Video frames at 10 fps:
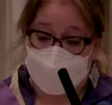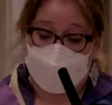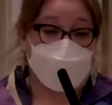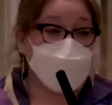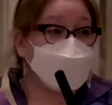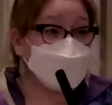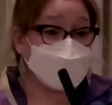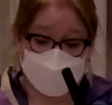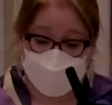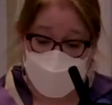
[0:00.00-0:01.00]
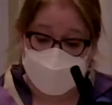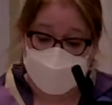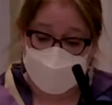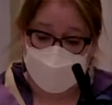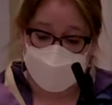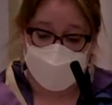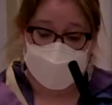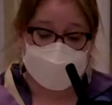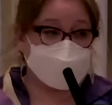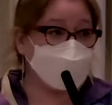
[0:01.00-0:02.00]
And he expanded
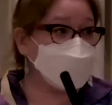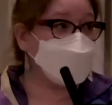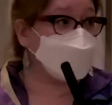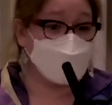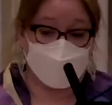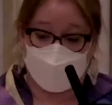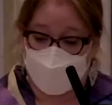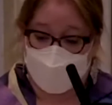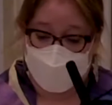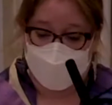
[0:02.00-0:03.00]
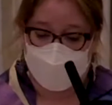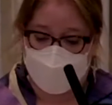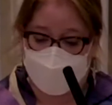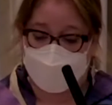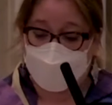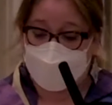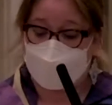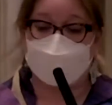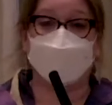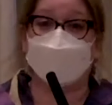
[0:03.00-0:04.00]
Judaism to include women fully
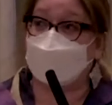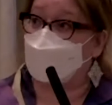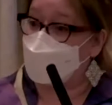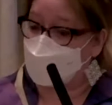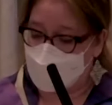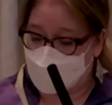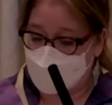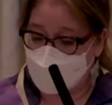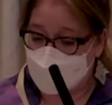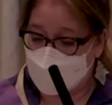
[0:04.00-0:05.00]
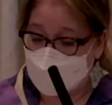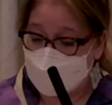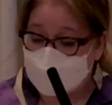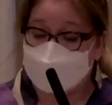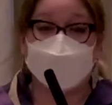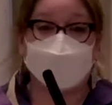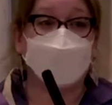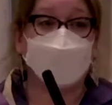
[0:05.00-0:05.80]
in ritual, setting